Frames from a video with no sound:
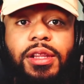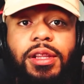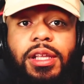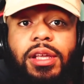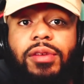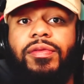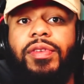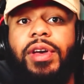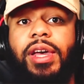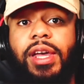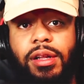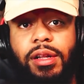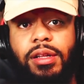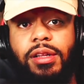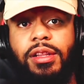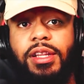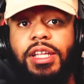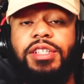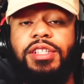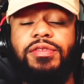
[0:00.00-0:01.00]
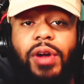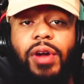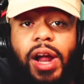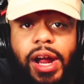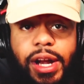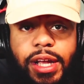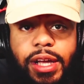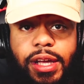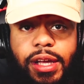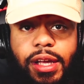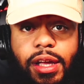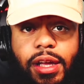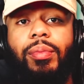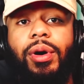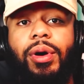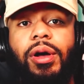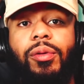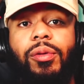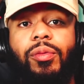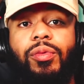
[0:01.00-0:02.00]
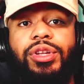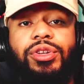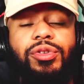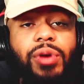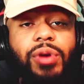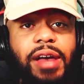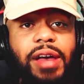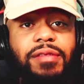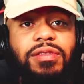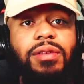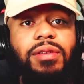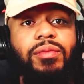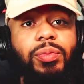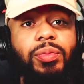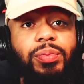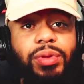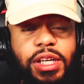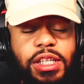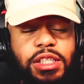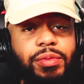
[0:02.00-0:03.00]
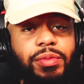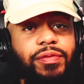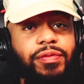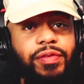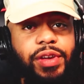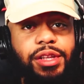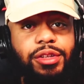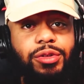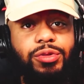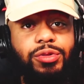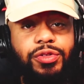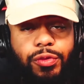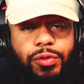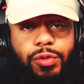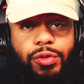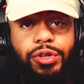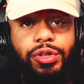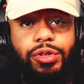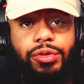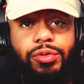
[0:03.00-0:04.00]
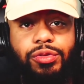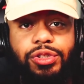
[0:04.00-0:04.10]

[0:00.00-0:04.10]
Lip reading: the event this Friday, but we do have some replacement venues for you.